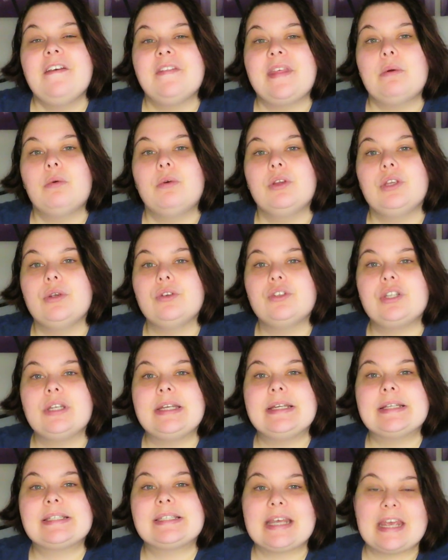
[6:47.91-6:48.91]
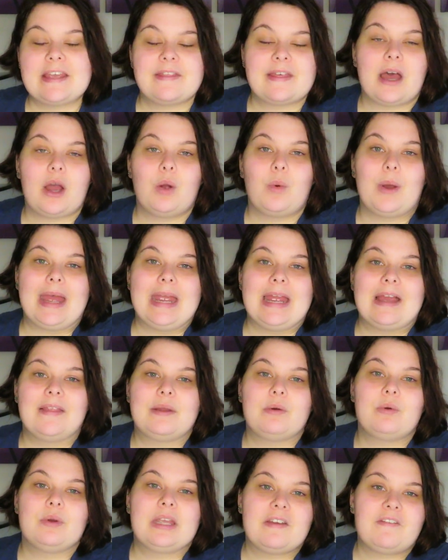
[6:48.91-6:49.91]
they will usually take that away and
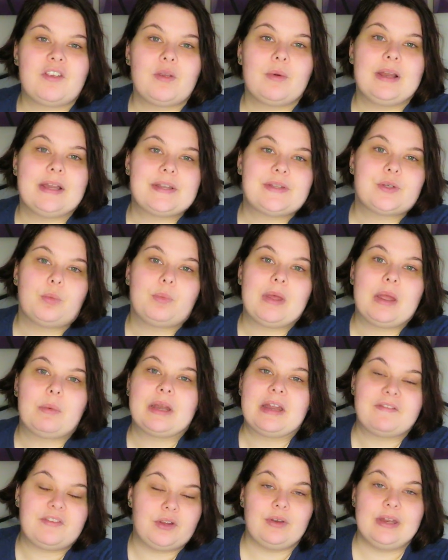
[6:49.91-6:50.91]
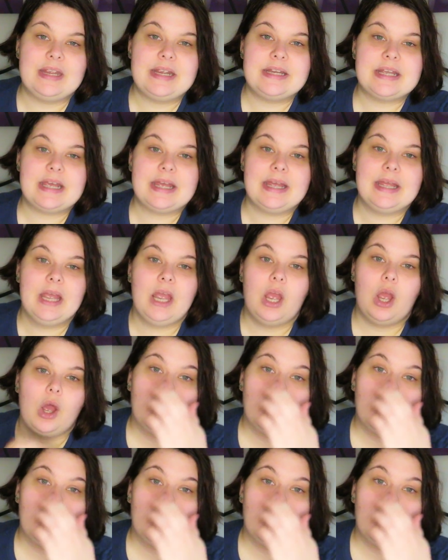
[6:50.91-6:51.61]
they will give you a little bit whenever you need it.